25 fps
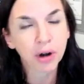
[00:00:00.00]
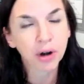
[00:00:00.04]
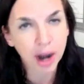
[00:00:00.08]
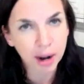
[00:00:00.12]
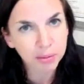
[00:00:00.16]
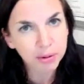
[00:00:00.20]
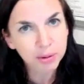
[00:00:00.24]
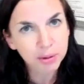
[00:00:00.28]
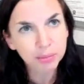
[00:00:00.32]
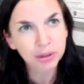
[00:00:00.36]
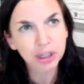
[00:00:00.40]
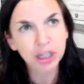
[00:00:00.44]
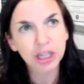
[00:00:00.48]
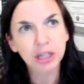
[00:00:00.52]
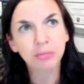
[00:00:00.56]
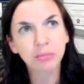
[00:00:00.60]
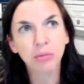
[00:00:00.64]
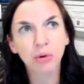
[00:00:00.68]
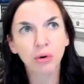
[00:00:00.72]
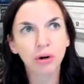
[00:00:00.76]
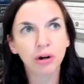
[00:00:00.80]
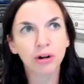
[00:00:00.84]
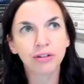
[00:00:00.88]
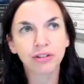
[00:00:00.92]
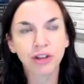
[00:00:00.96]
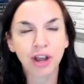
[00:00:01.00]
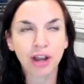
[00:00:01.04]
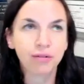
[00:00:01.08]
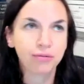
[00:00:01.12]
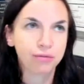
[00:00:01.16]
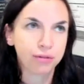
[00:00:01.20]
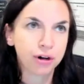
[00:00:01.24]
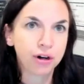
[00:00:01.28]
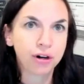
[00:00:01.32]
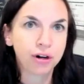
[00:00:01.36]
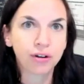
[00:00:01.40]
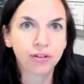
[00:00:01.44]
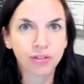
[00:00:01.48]
probably more
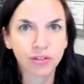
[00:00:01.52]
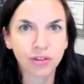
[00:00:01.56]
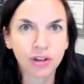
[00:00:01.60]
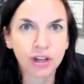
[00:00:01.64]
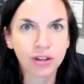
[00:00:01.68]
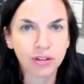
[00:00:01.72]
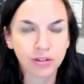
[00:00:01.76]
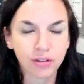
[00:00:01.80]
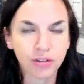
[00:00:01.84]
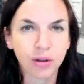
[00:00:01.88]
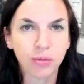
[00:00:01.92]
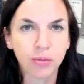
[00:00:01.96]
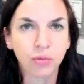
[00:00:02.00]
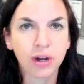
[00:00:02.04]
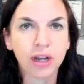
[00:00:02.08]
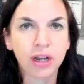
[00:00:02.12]
diverse in some